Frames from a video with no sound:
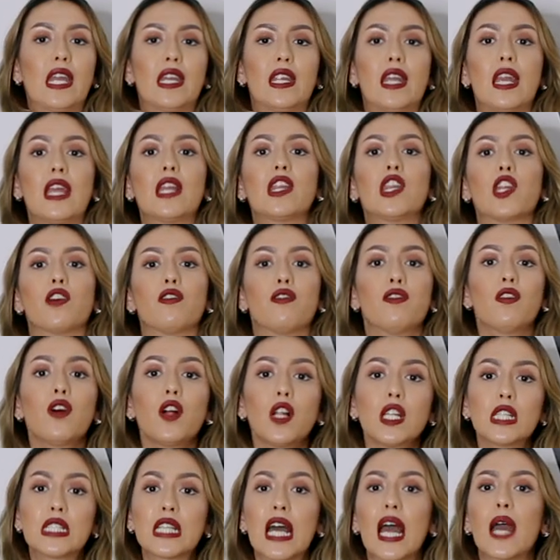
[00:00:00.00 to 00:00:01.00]
and in the
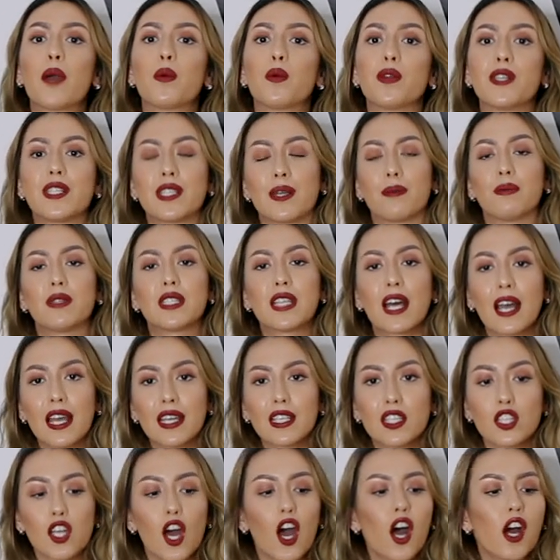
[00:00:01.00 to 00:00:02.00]
fall time with some
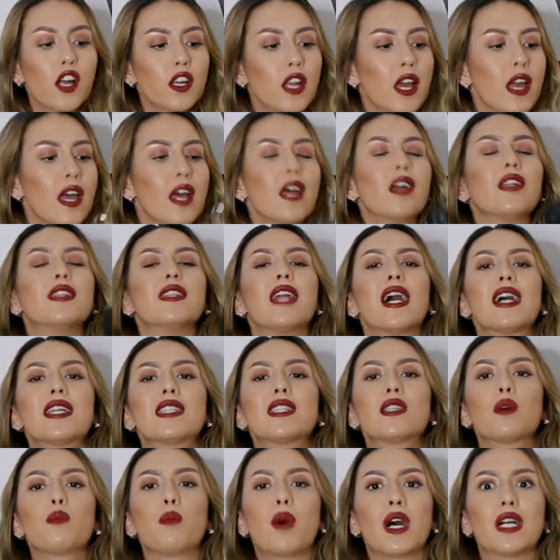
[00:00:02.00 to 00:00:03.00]
tights on,
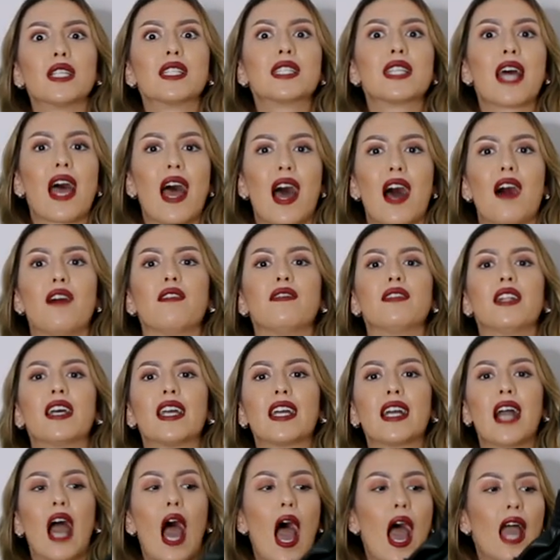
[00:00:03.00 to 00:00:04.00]
that's a must have.
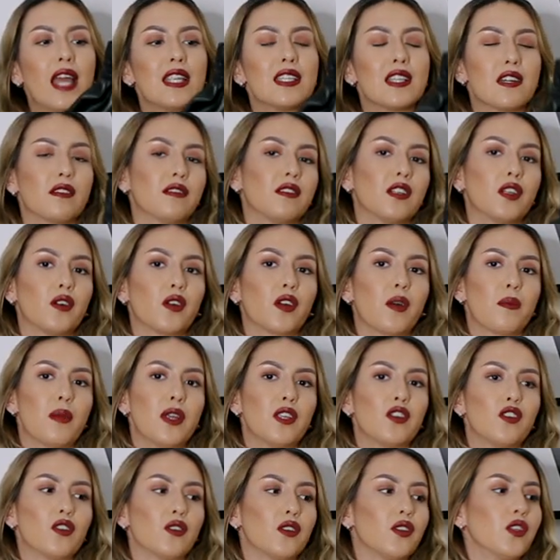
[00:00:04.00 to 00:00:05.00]
Like I definitely
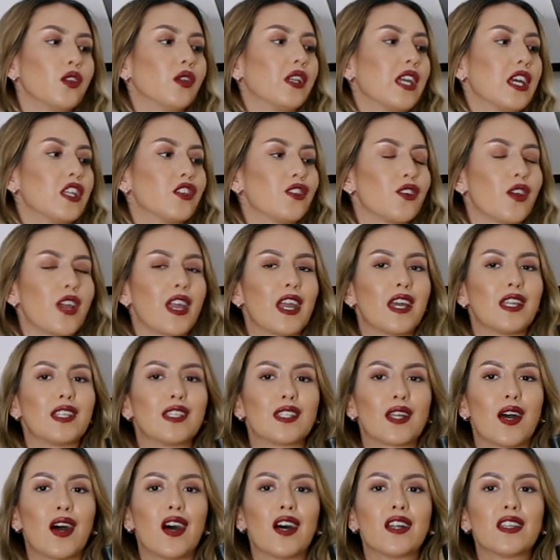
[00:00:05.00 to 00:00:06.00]
recommend you to get your
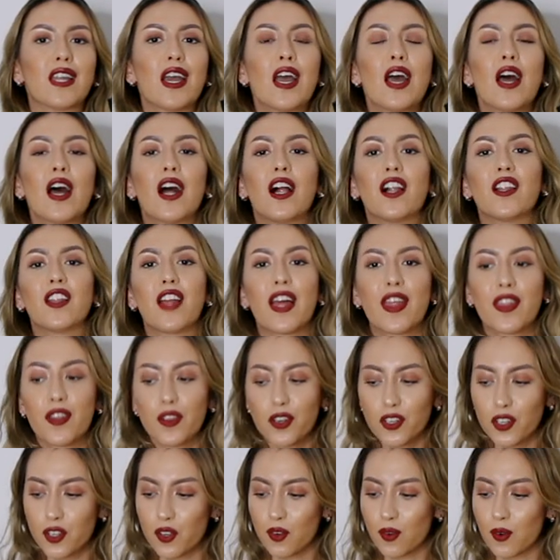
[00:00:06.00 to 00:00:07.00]
hands on
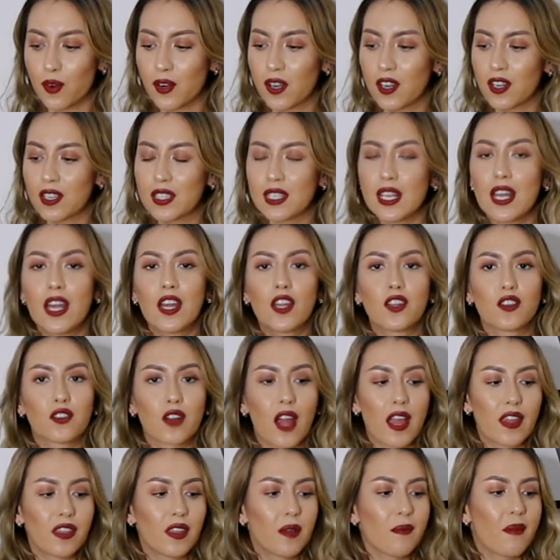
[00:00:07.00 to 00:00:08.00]
leather shorts,
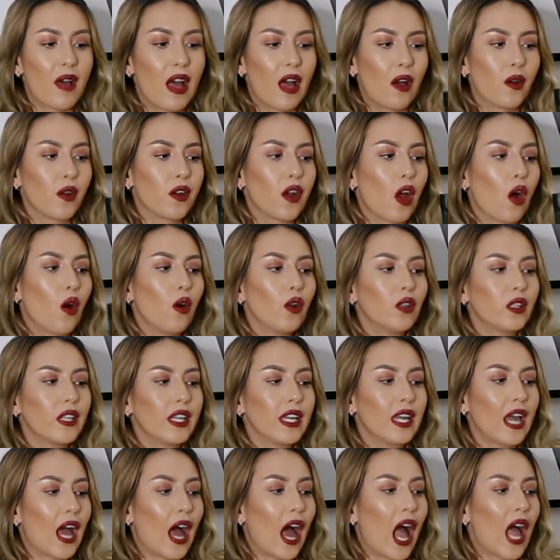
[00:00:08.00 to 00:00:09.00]
try them out.
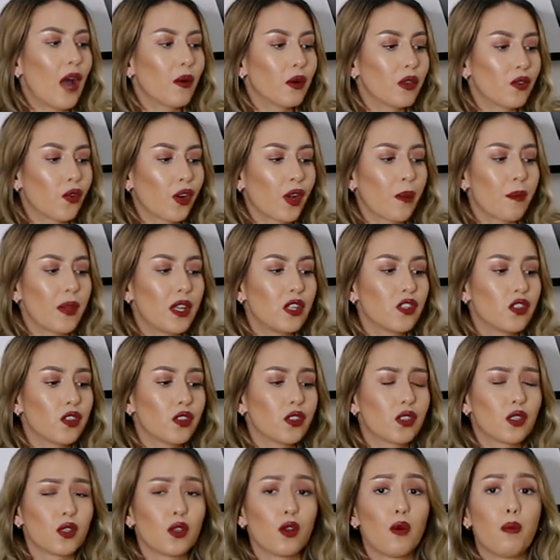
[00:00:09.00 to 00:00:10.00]
Only I would recommend
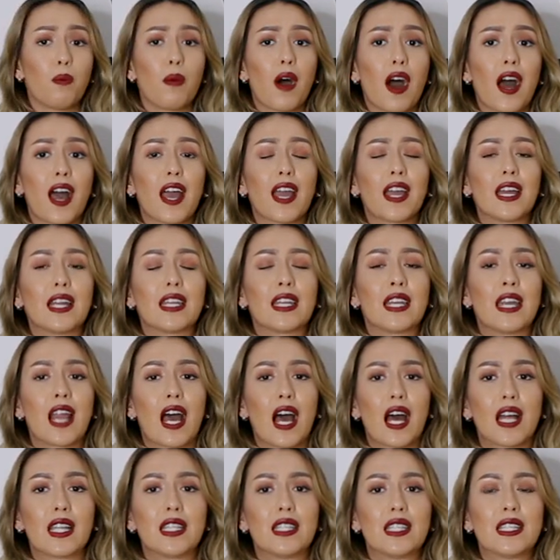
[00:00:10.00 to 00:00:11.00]
you to buy
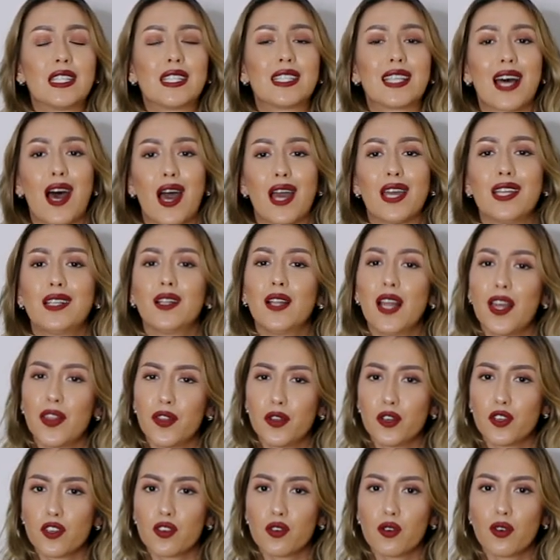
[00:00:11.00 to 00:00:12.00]
not tied
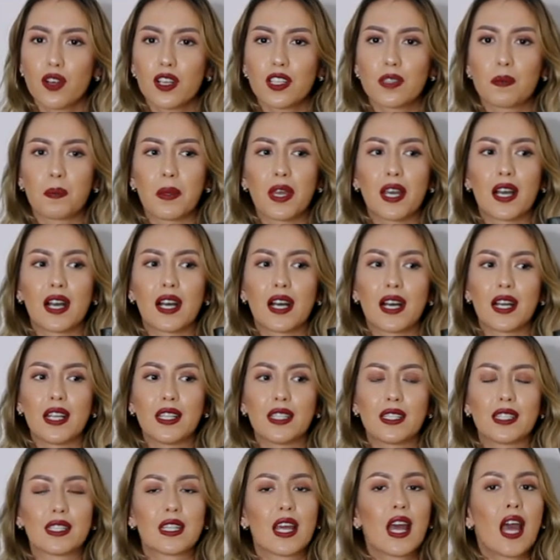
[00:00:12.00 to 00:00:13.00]
leather shorts
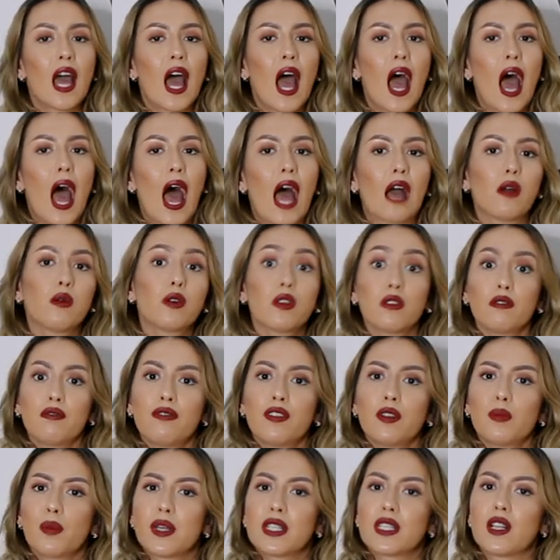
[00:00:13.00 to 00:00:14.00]
because I
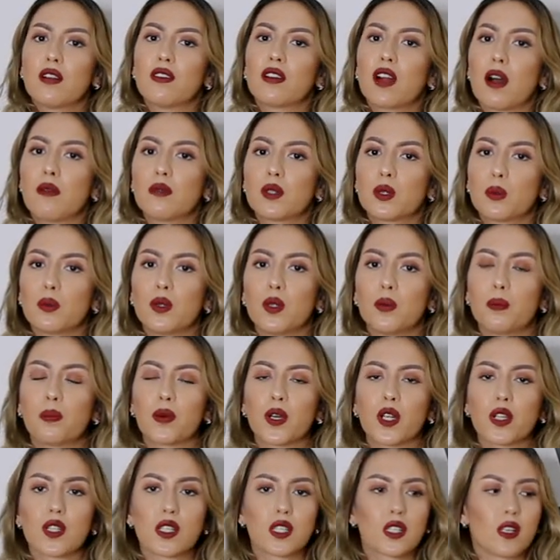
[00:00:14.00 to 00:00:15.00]
wouldn't feel myself comfortable
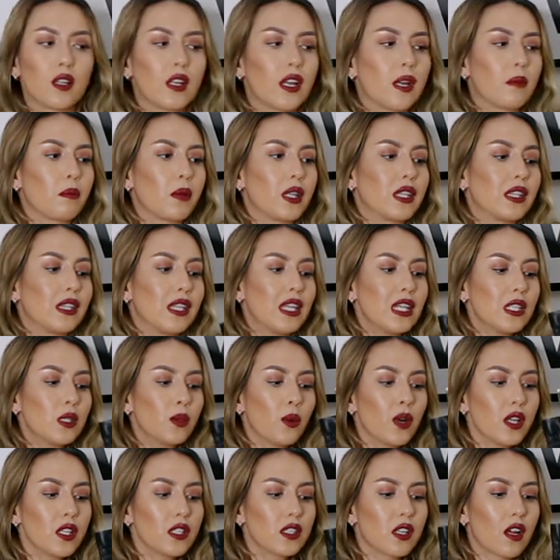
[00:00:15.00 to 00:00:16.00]
personally, but
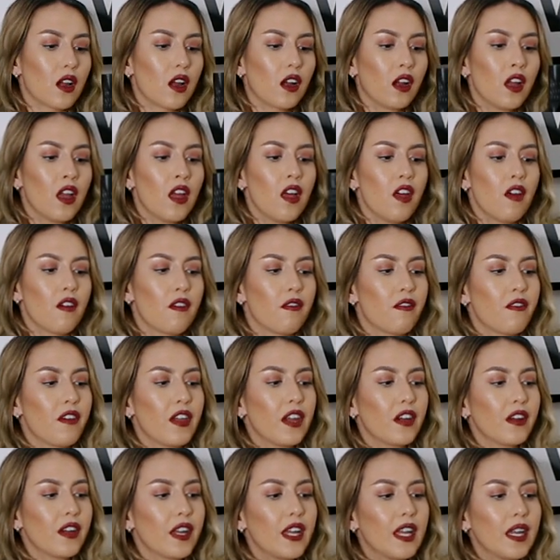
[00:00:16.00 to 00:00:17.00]
these ones are
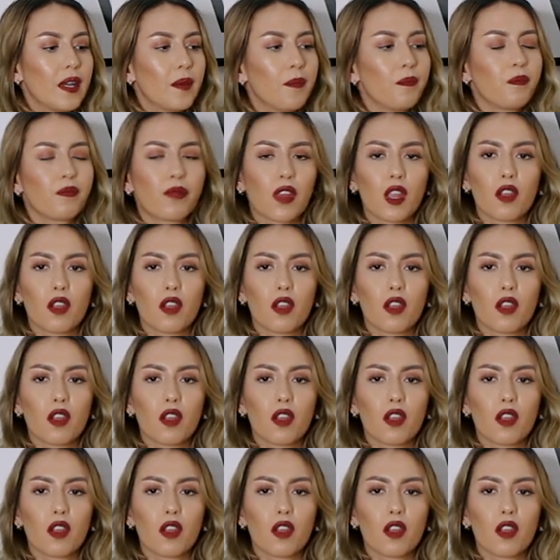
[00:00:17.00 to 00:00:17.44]
very